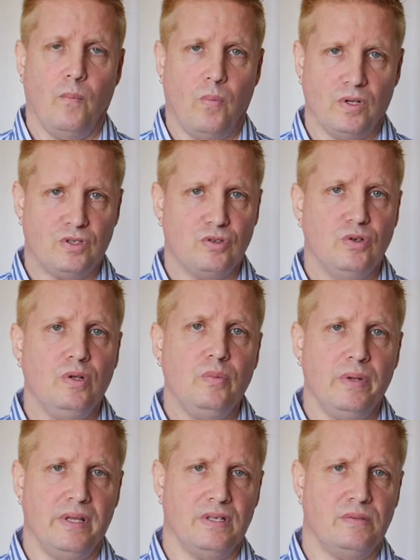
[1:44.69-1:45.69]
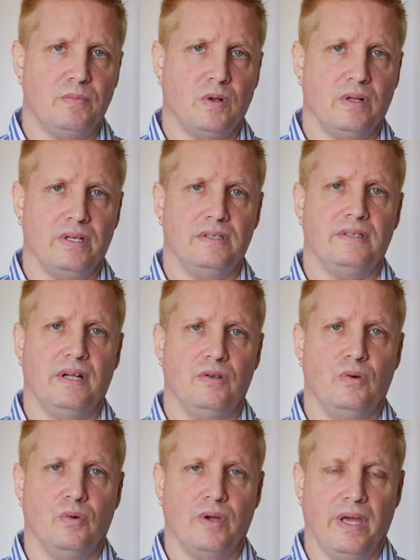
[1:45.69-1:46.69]
what's good with this model is that
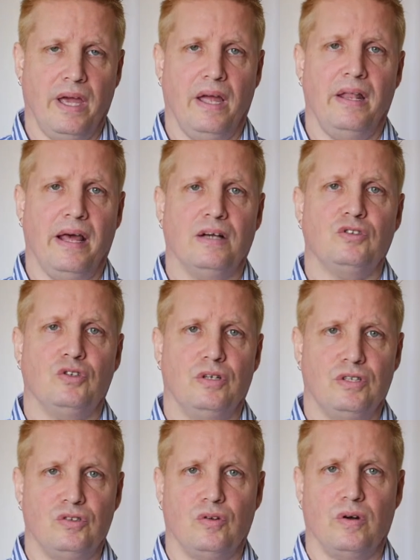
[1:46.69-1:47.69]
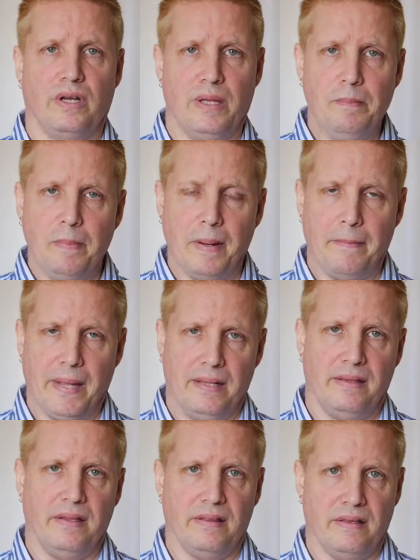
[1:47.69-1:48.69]
you can actually start
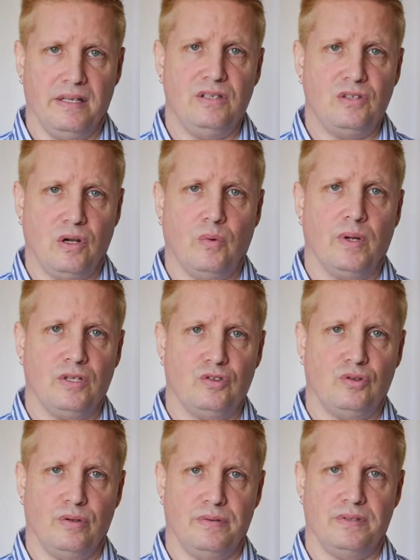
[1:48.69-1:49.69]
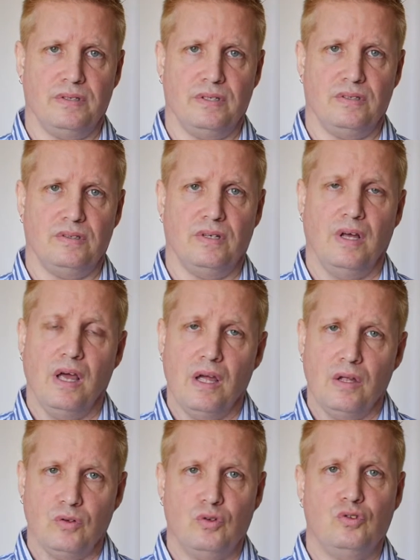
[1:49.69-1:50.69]
implementing these low-end services
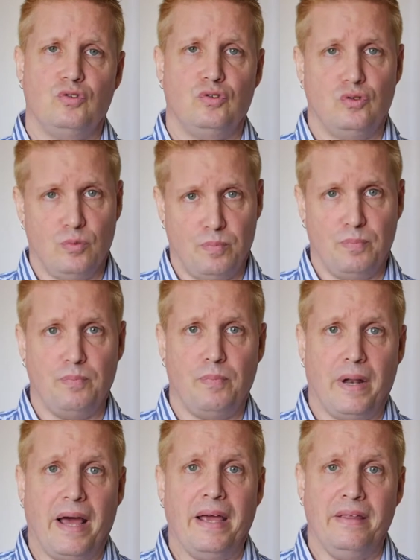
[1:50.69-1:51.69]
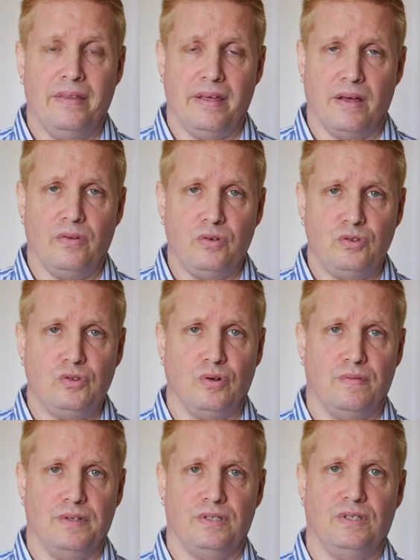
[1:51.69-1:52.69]
to supply the other
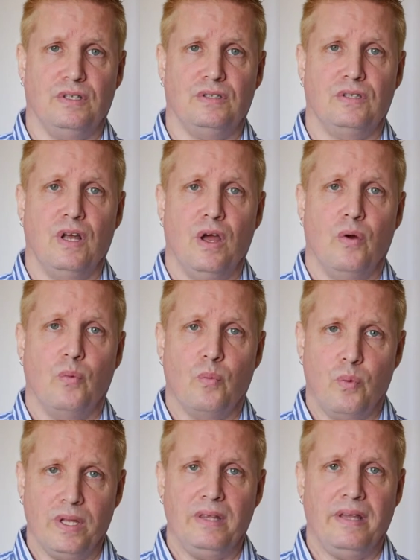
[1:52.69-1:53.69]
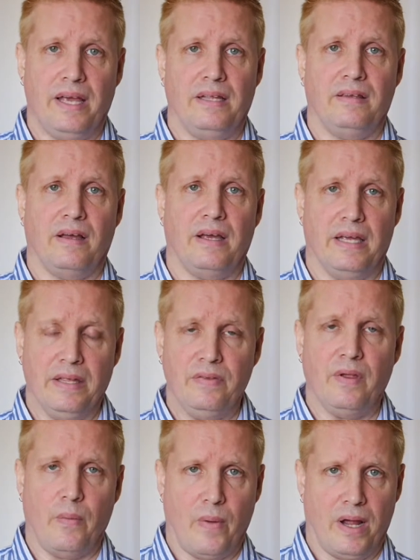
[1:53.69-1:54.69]
services with data in
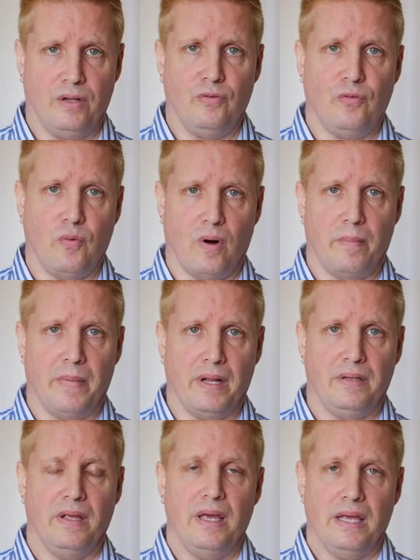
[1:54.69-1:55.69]
the right format,